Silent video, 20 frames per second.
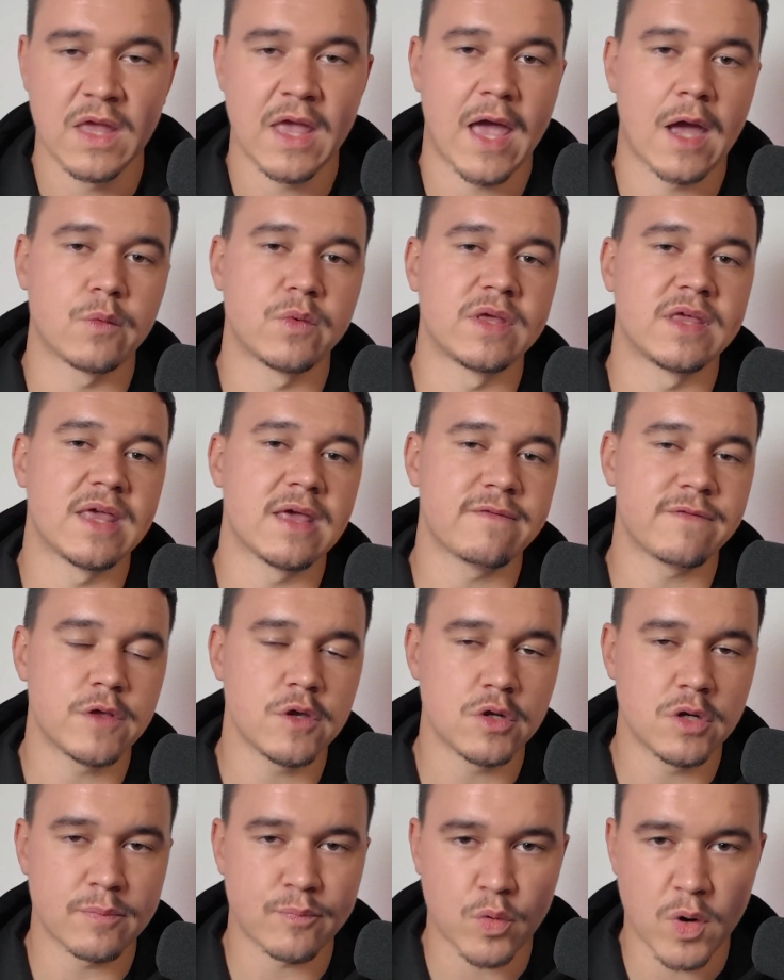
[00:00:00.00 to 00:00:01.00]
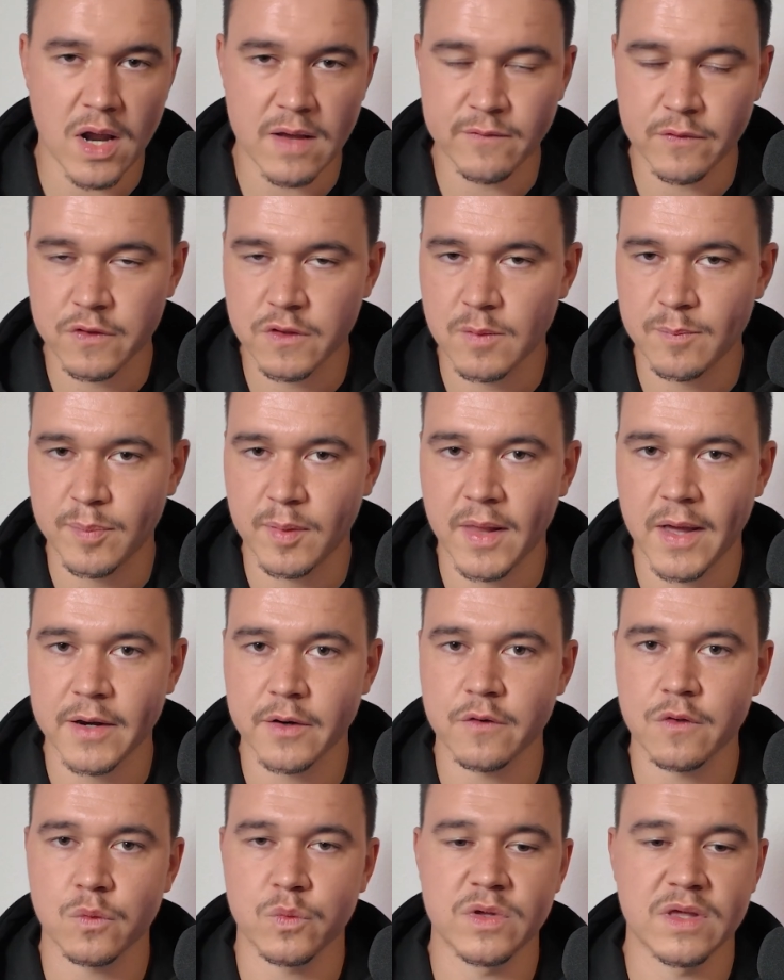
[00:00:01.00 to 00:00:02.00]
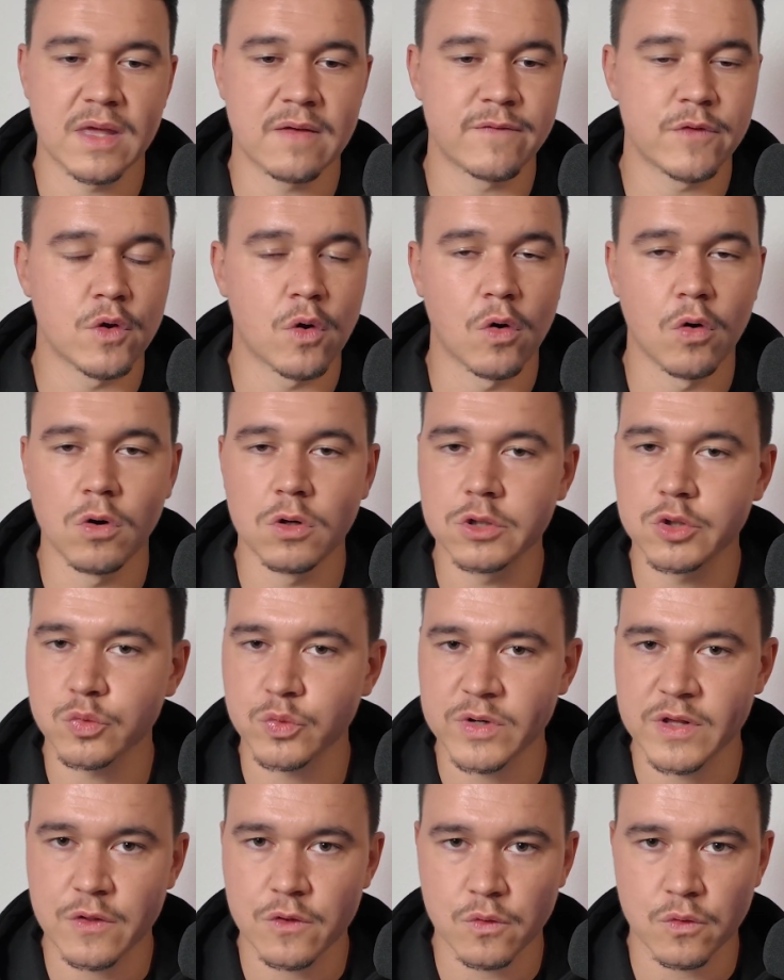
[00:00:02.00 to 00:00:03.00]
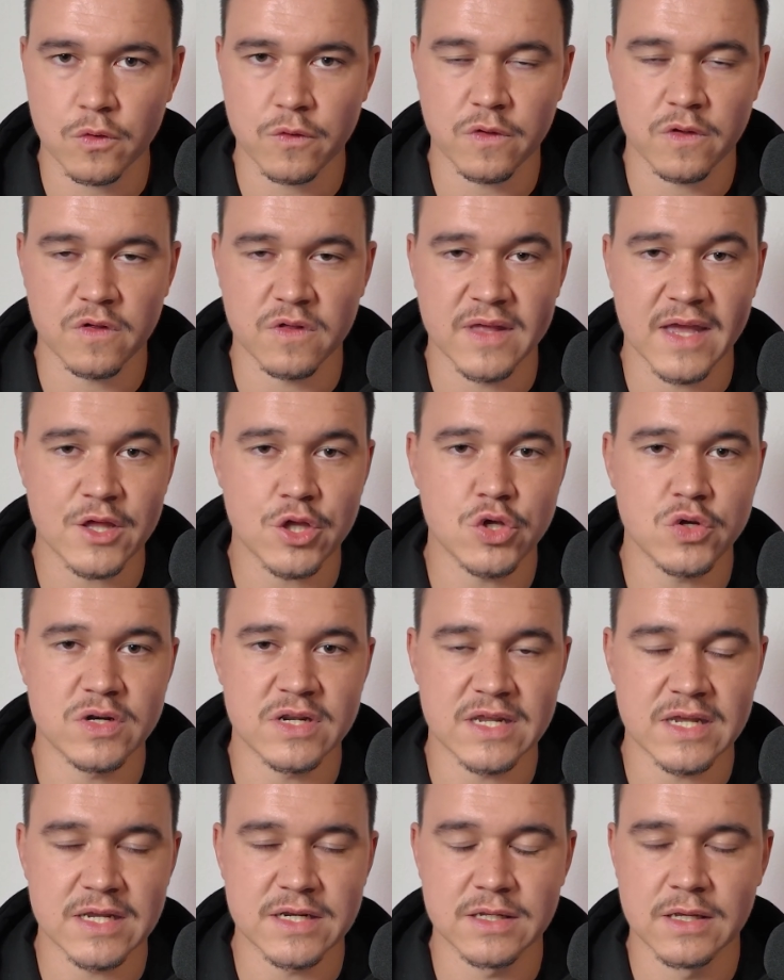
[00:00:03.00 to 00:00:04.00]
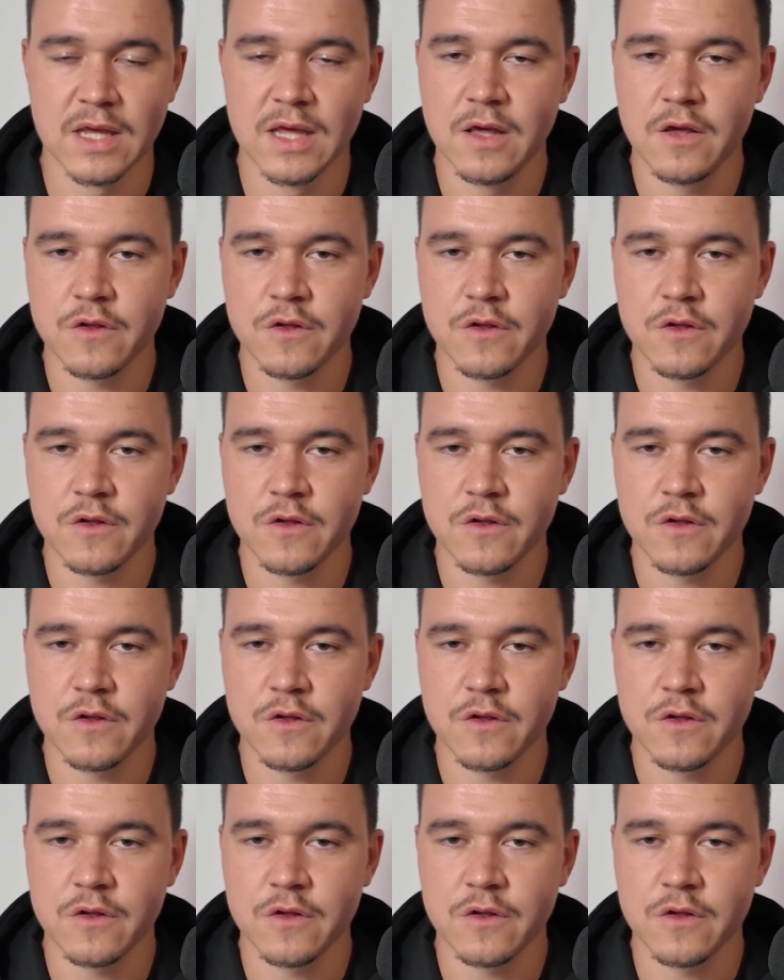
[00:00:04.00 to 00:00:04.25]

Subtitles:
And we give you the private suppliers, we give you all the resources that you need.